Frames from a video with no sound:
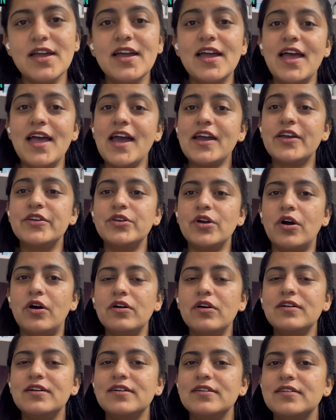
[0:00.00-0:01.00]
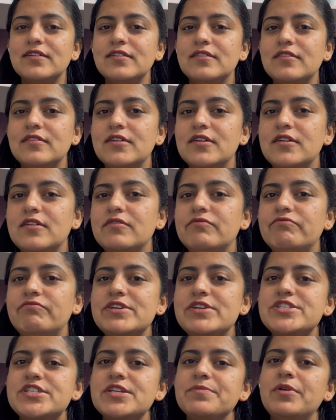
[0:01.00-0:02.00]
Egg yolk,
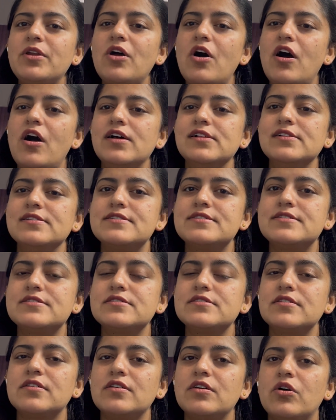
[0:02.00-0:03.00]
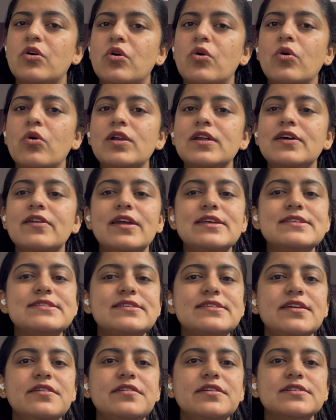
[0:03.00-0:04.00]
vegetable oils, whole grain
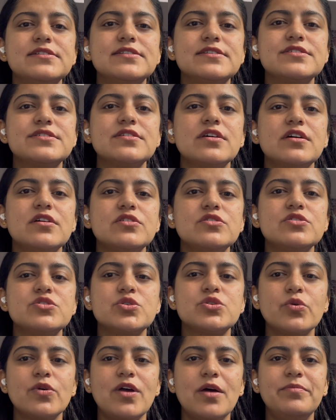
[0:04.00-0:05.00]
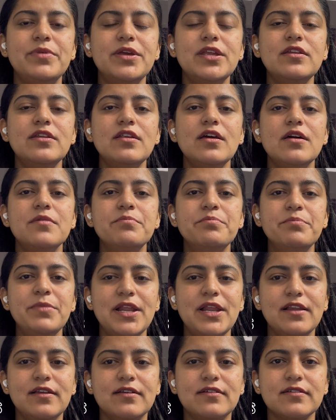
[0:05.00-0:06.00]
cereals, soybean
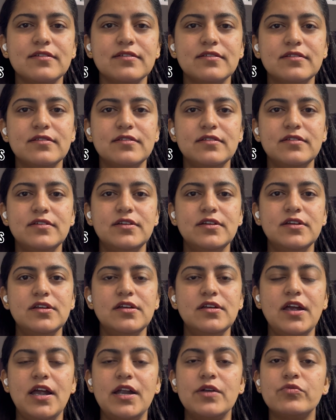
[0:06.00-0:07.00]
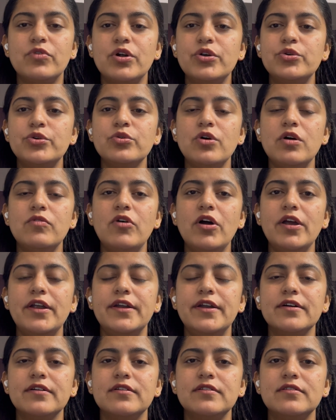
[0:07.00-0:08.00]
milk. And what to avoid?
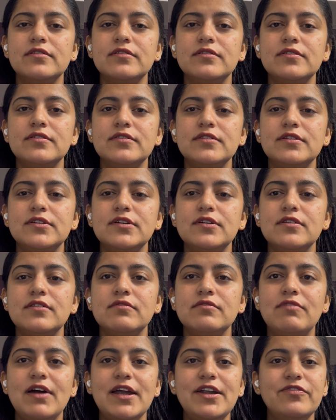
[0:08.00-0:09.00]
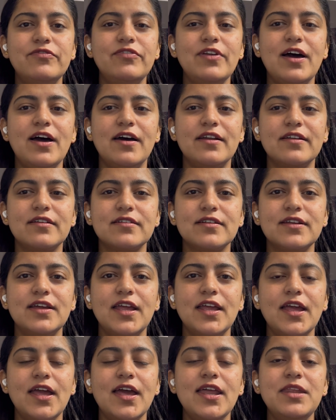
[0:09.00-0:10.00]
White flour,
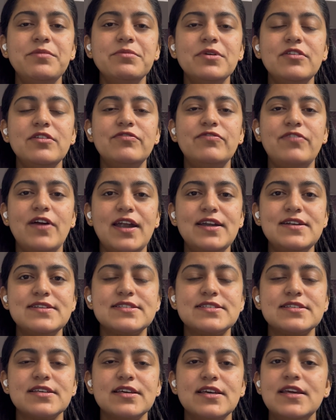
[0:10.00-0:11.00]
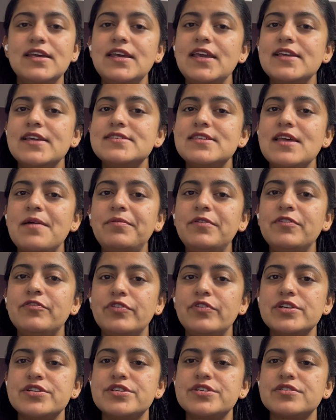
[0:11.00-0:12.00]
animal fats except
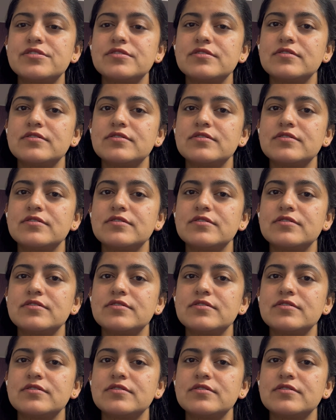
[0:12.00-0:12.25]
fish,